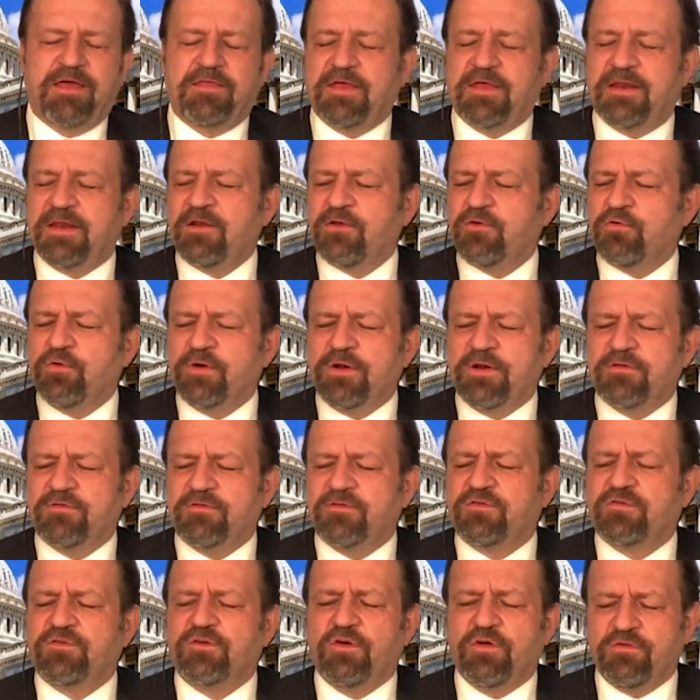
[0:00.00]
they didn't call it a
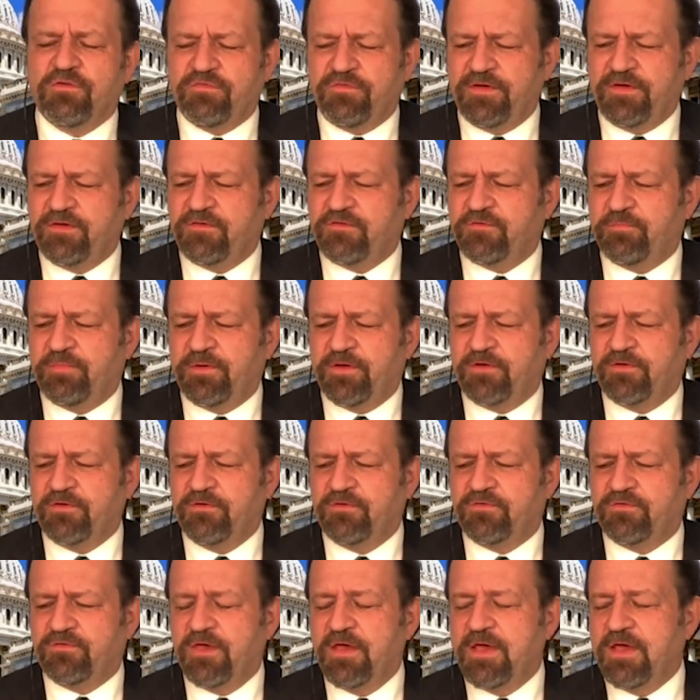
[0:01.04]
service
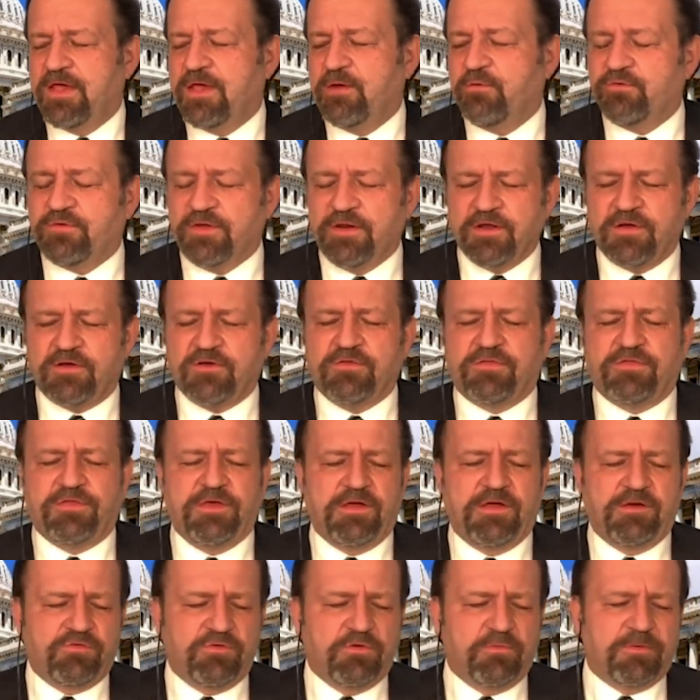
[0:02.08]
because it was in a
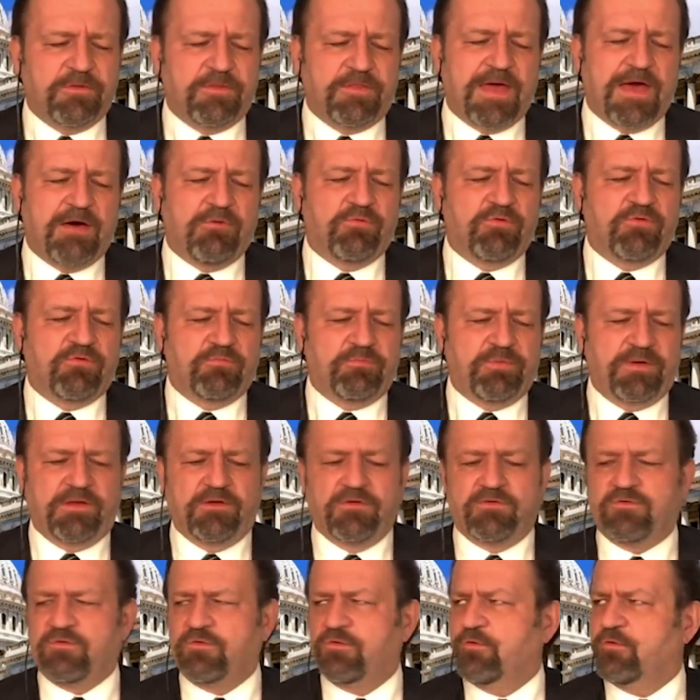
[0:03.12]
cathedral, but that would have
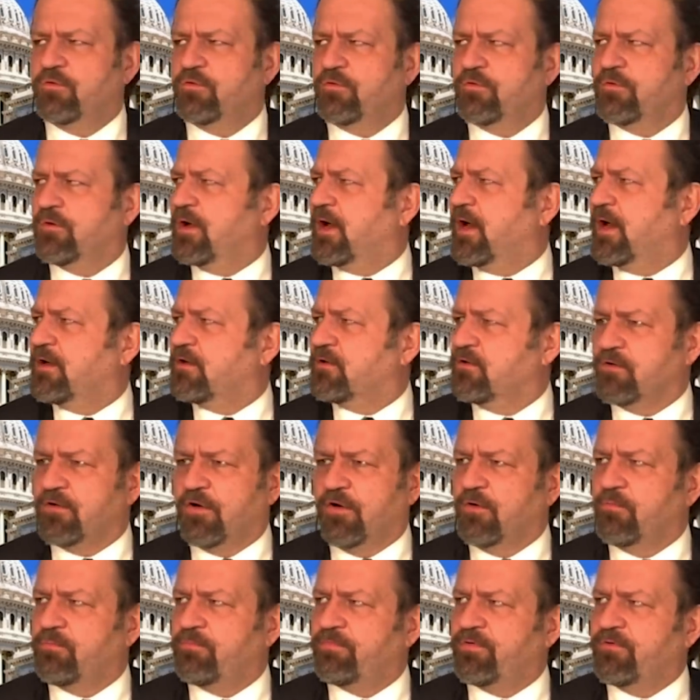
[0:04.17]
been too I don't
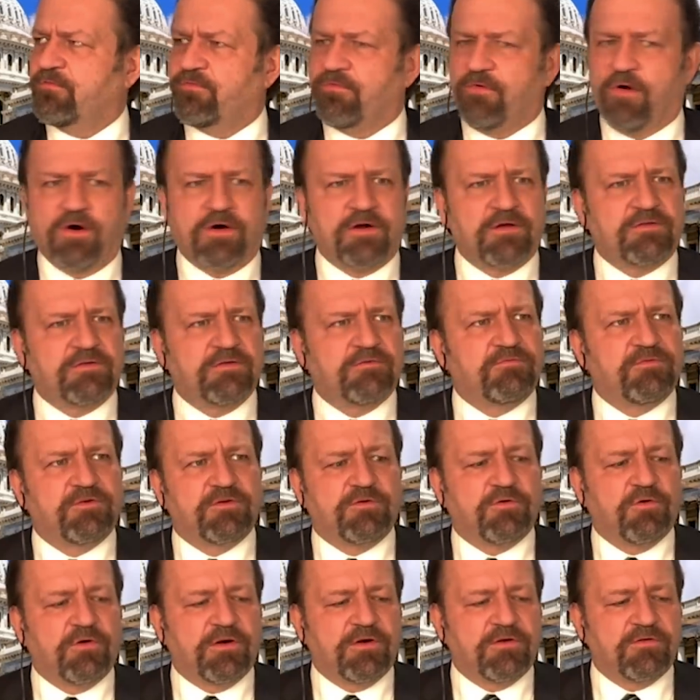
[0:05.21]
know provocative to
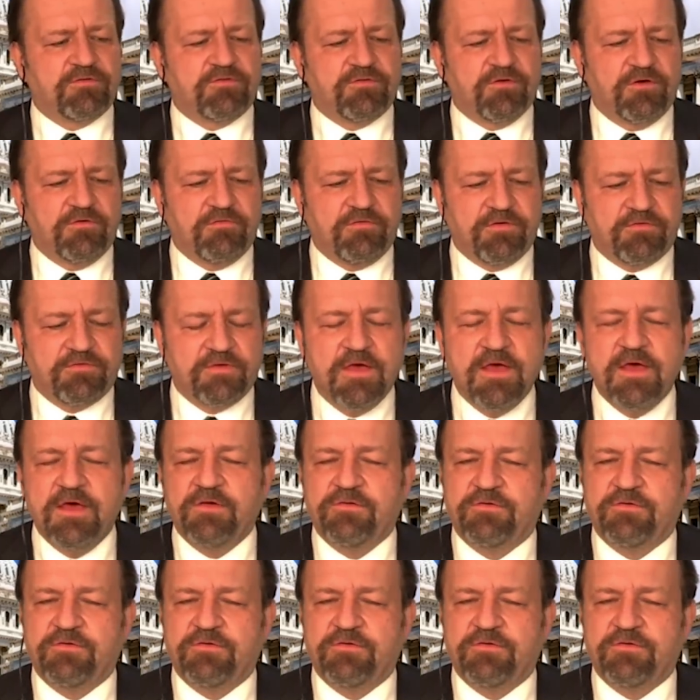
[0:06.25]
call it a service.